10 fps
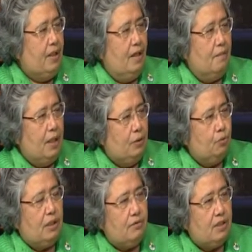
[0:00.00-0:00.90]
And by
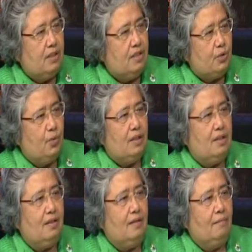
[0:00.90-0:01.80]

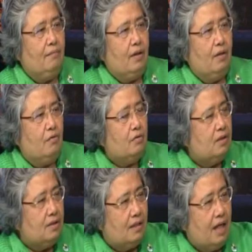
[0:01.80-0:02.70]
2020, all
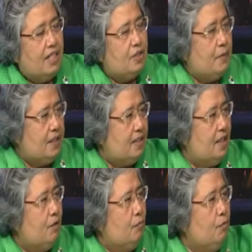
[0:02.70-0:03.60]
the high-speed
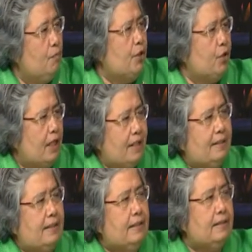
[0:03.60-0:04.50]
train will be
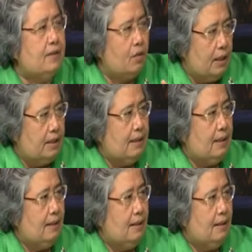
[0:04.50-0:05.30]
connected, interconnected.